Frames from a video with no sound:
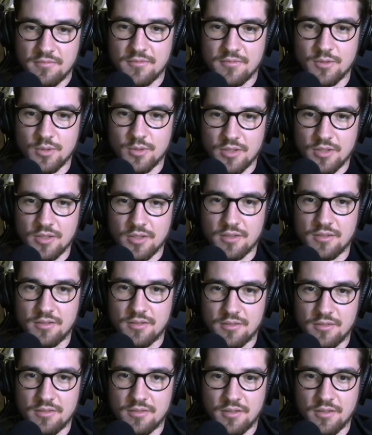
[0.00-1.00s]
Okay.
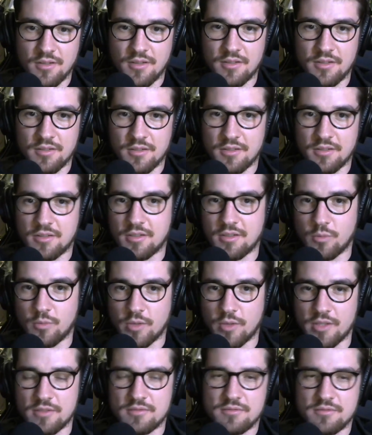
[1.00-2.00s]
And until
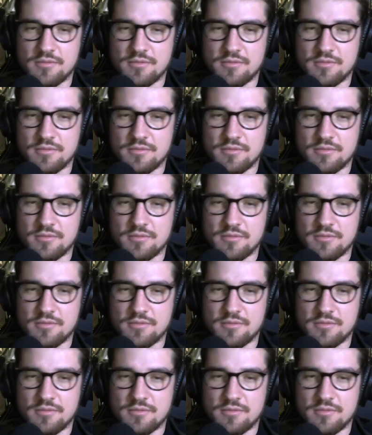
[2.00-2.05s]
when?